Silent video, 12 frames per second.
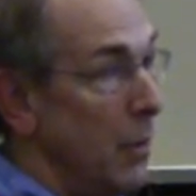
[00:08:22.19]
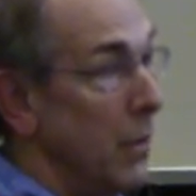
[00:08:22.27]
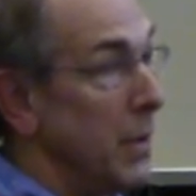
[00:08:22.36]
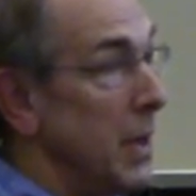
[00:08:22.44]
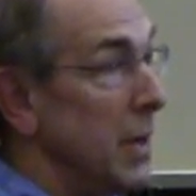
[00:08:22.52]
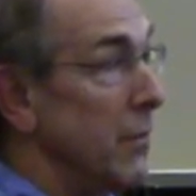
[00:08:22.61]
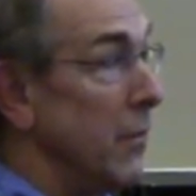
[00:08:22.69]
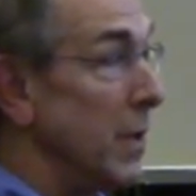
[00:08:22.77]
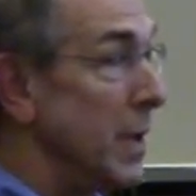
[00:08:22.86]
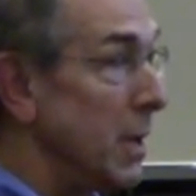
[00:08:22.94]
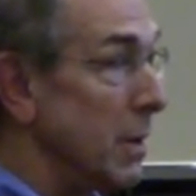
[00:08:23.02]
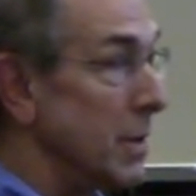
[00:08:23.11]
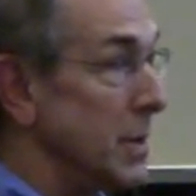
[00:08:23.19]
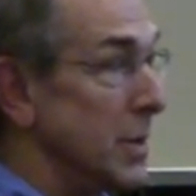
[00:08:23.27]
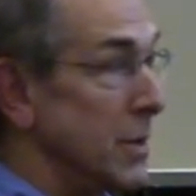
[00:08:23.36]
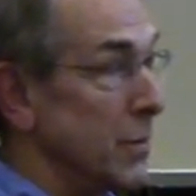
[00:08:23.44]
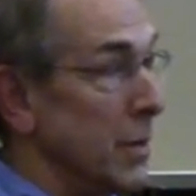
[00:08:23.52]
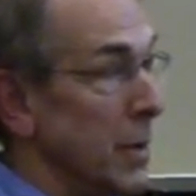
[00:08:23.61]
What we need of leaders
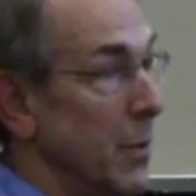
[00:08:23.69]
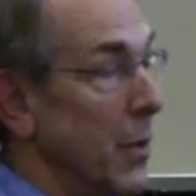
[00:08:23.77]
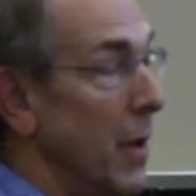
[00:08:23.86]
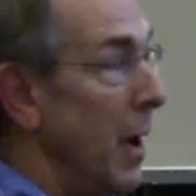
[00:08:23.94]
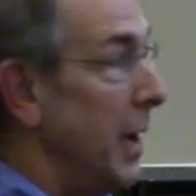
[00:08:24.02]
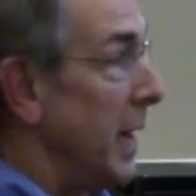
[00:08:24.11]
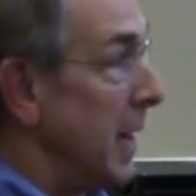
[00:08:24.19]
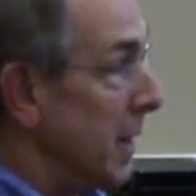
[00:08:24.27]
is really broad,